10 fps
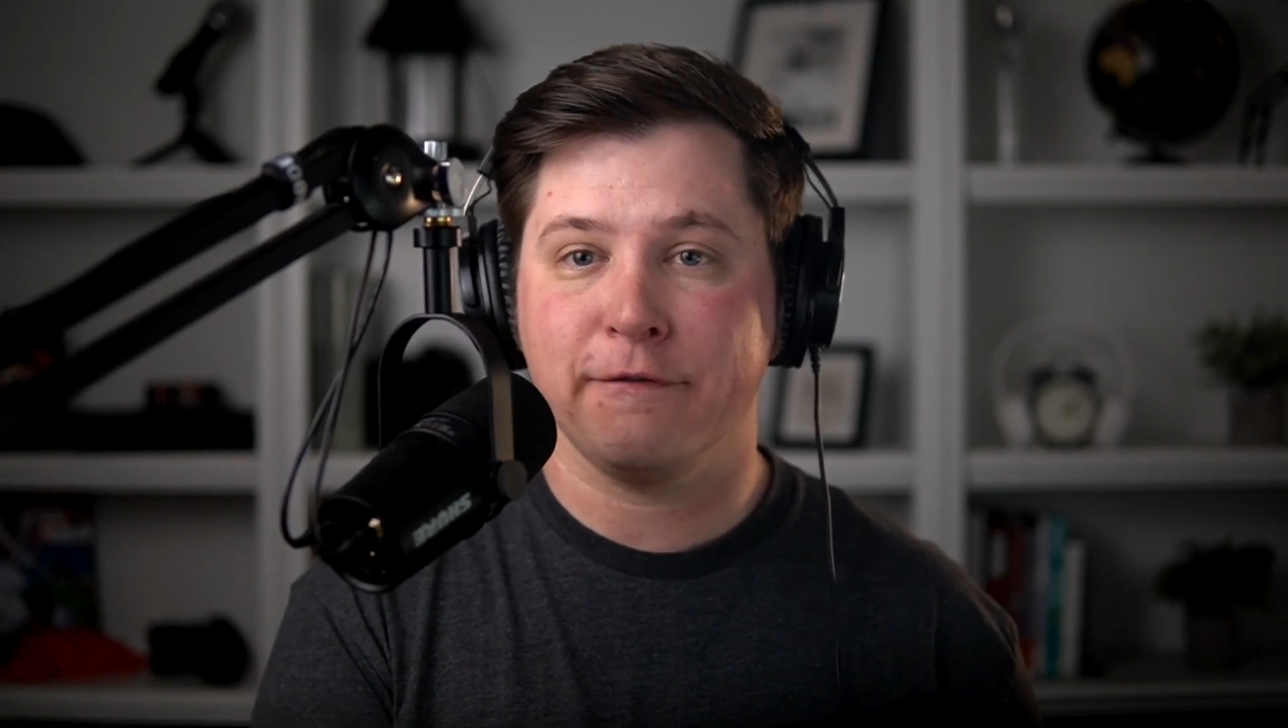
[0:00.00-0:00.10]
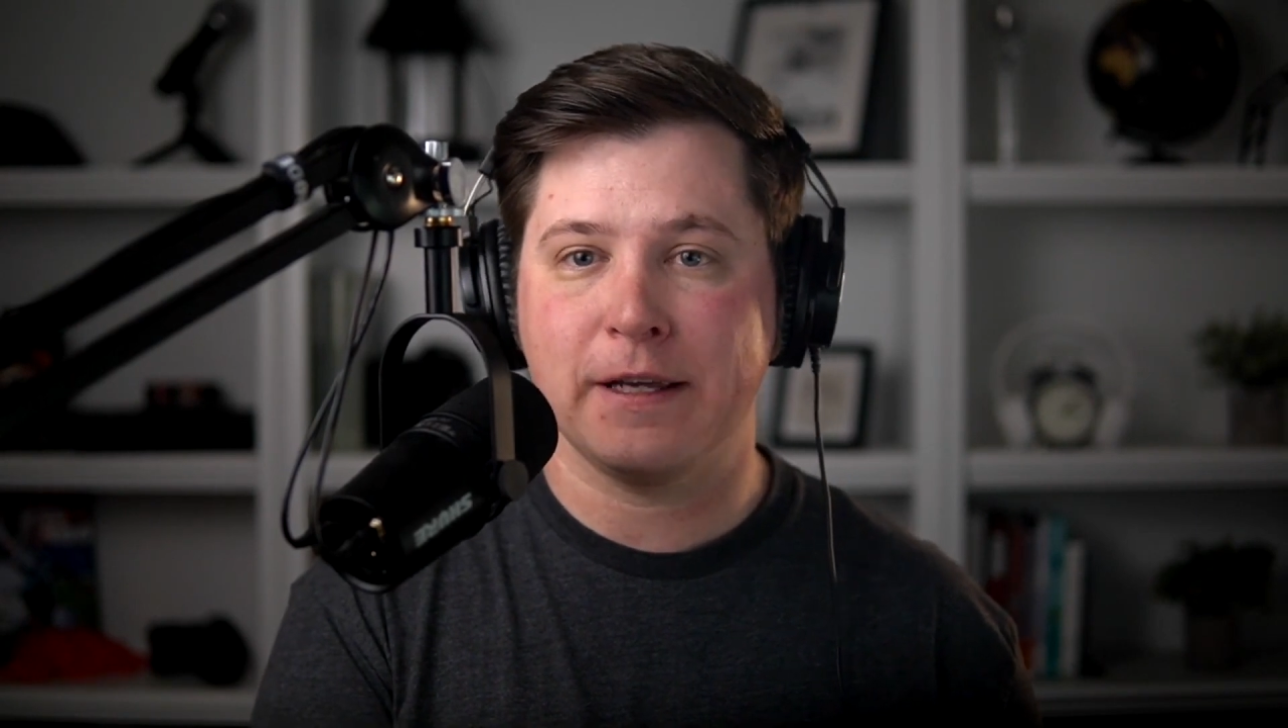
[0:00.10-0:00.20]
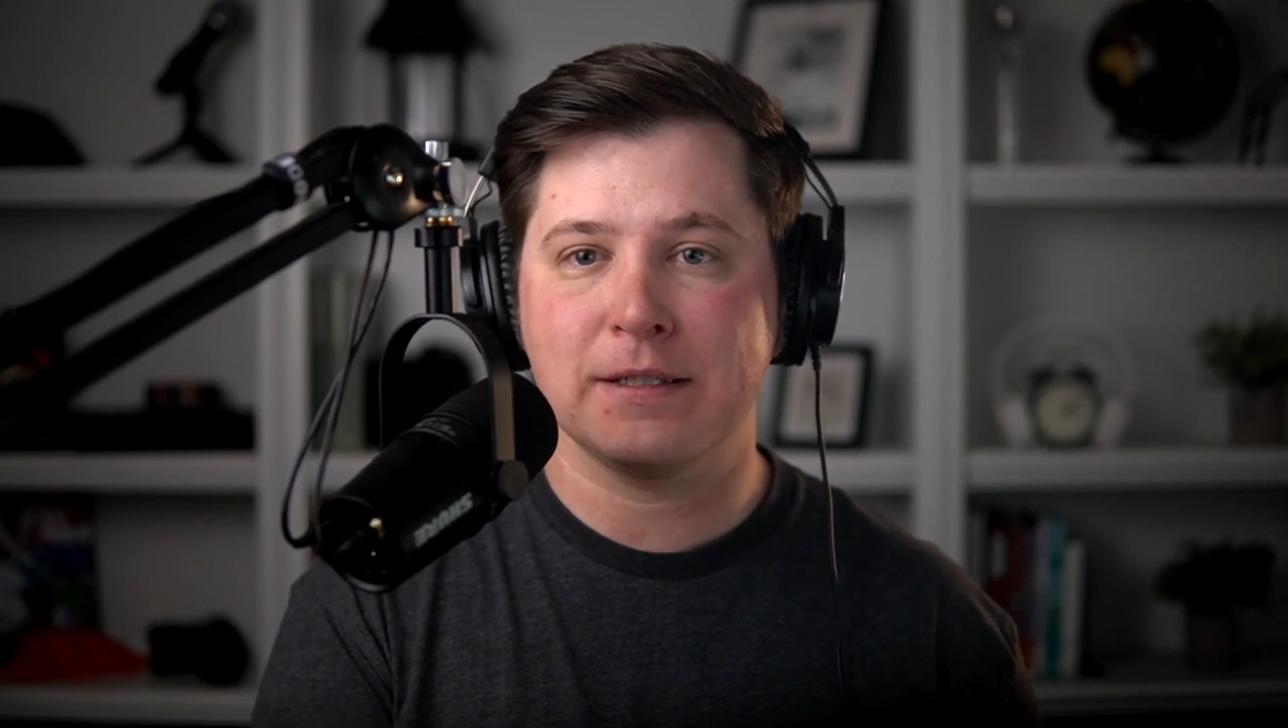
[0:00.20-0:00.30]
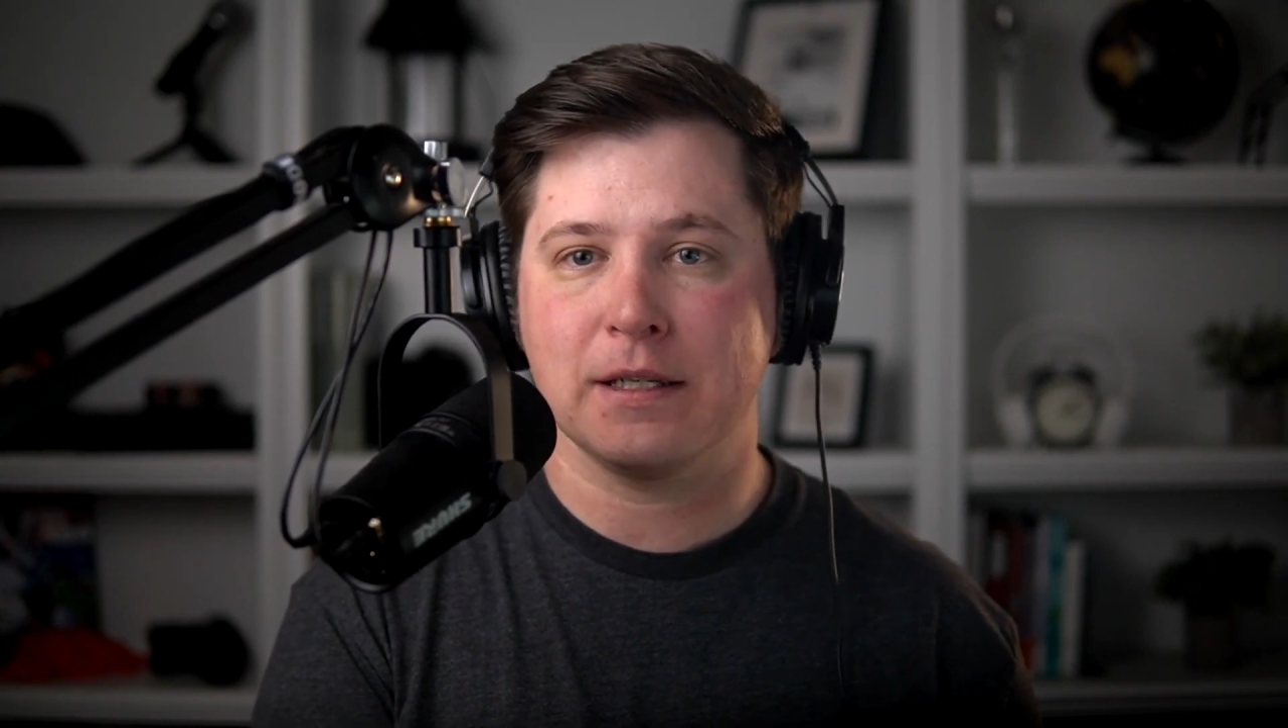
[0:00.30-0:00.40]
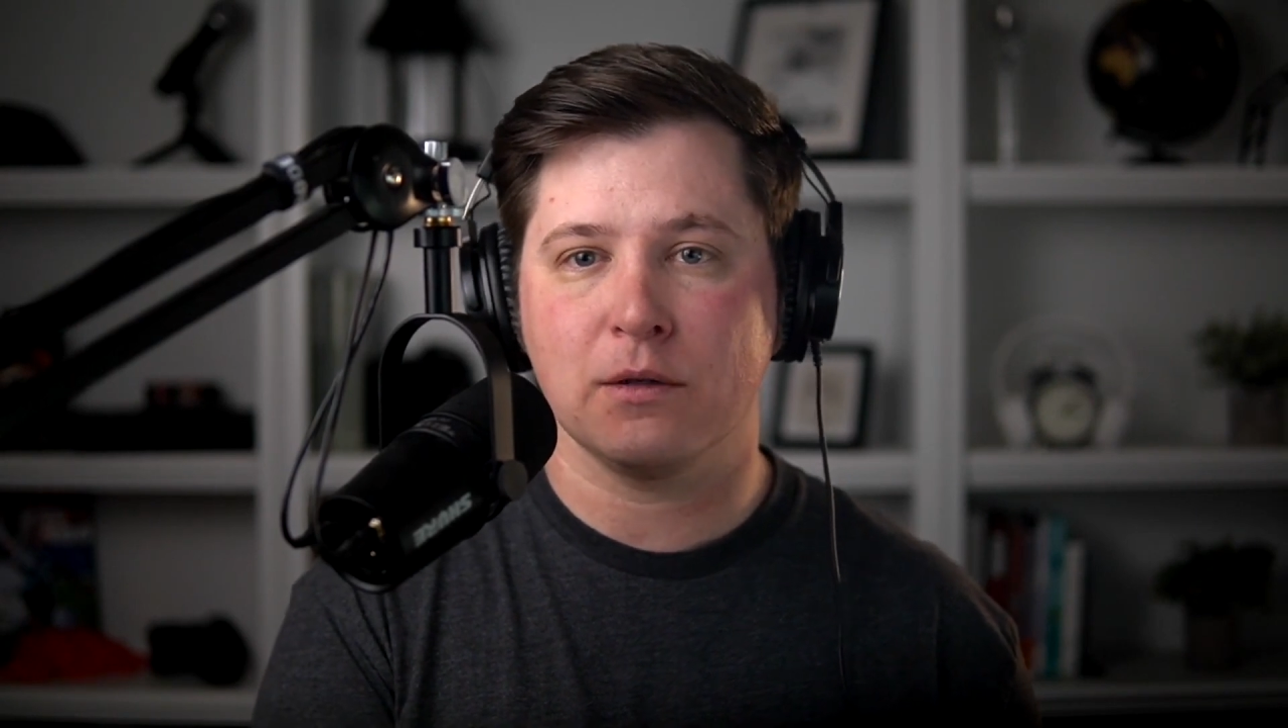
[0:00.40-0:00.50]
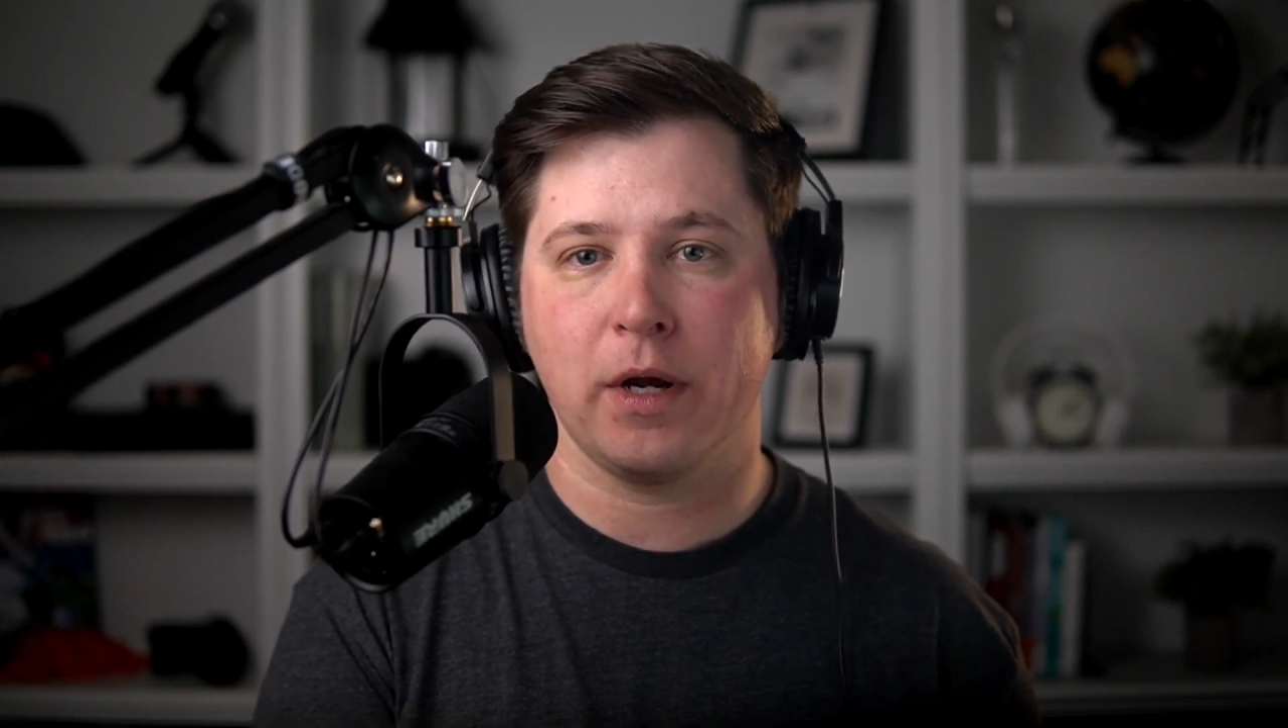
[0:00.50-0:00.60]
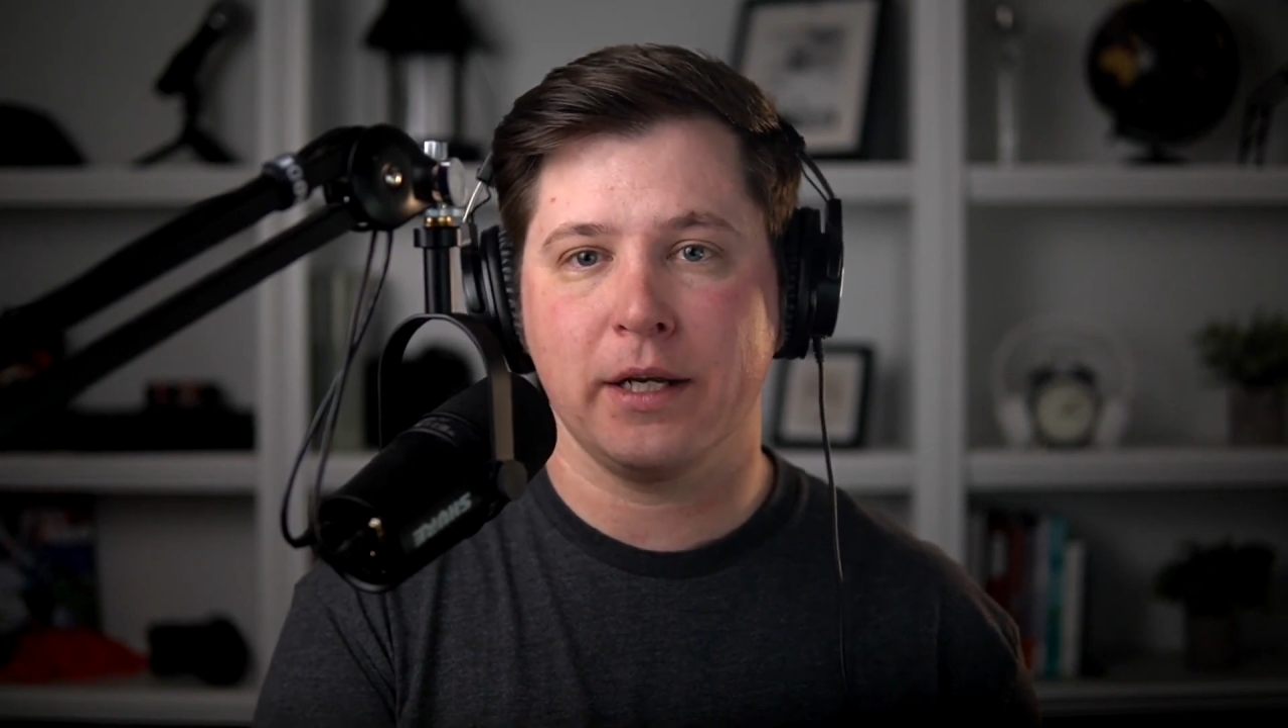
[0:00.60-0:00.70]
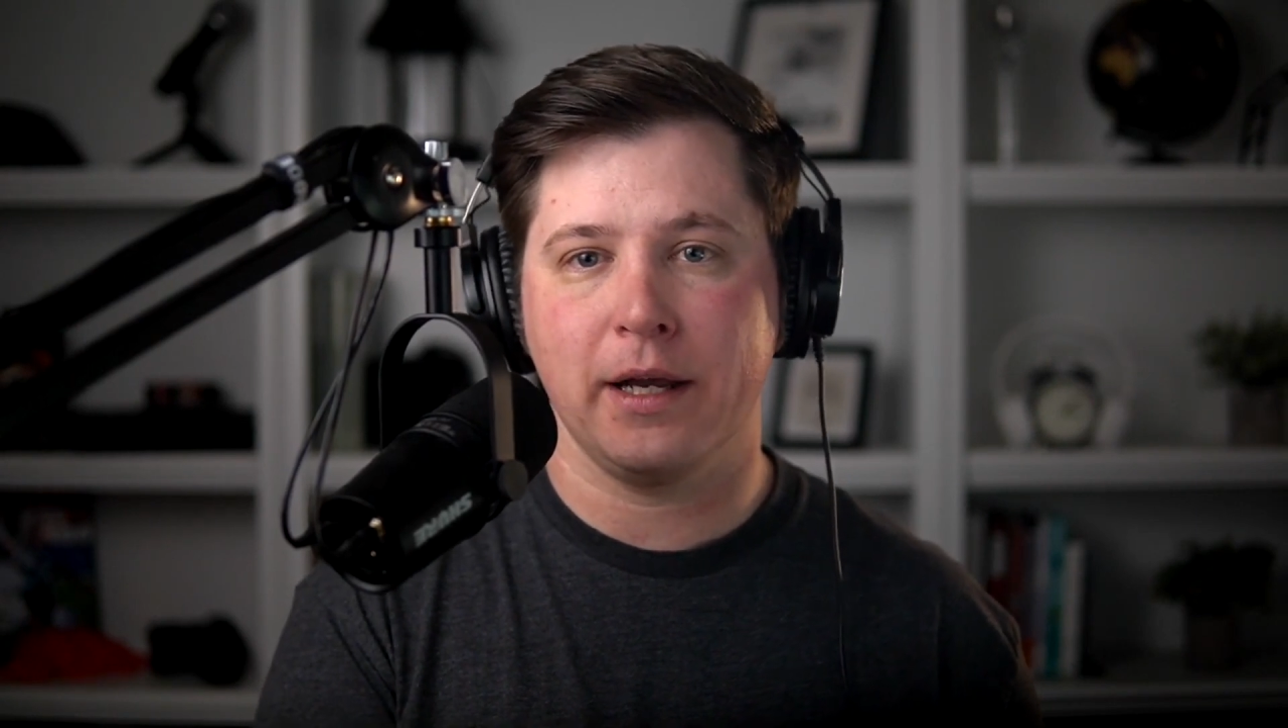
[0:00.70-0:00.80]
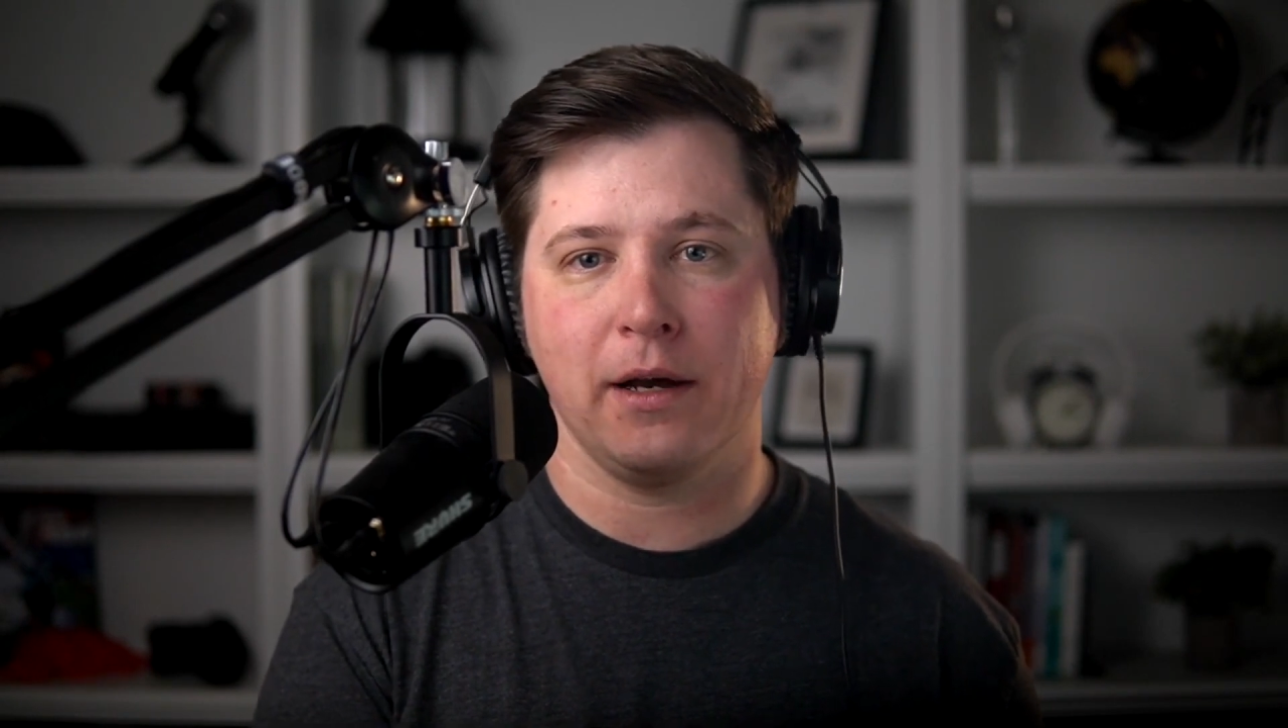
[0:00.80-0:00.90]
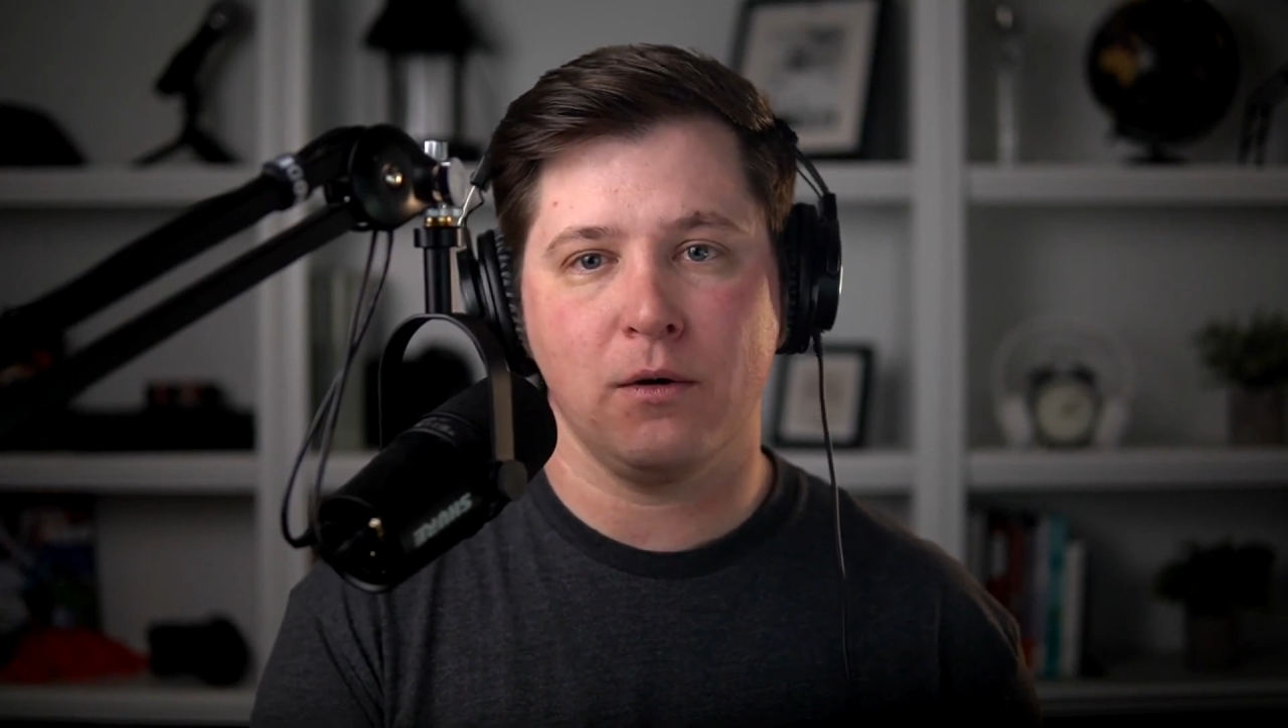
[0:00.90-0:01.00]
facing right
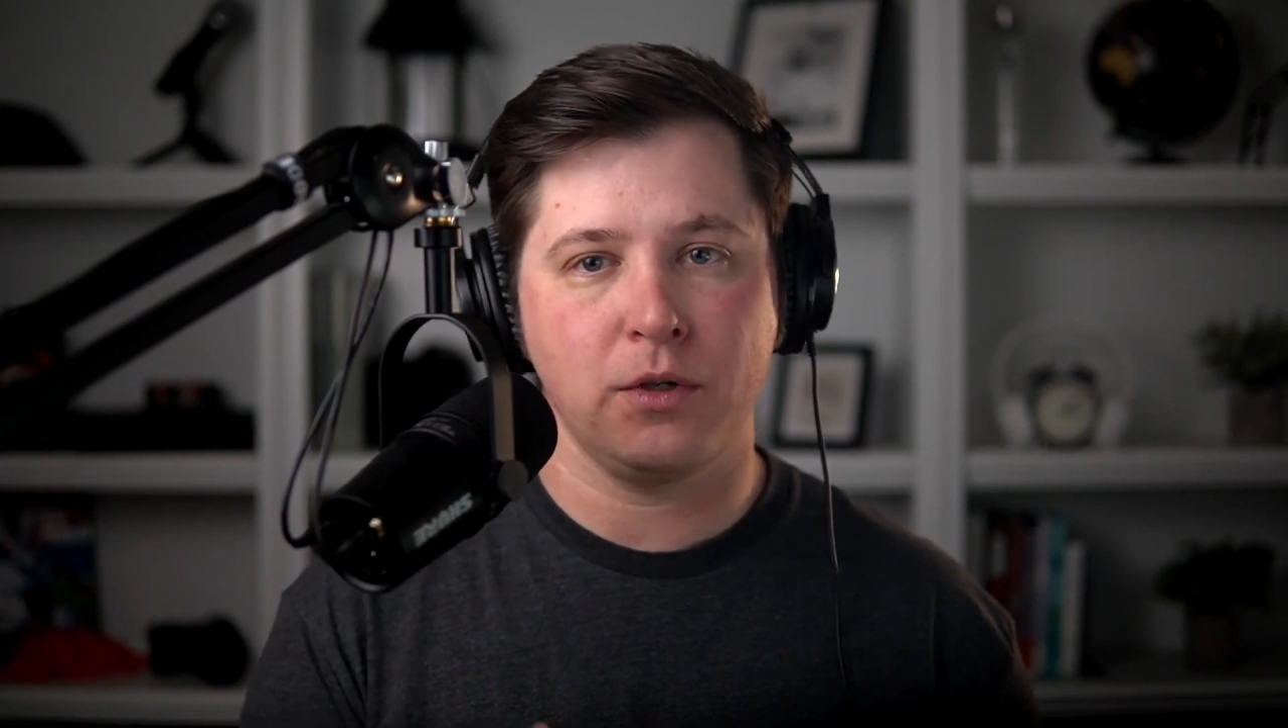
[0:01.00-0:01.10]
now.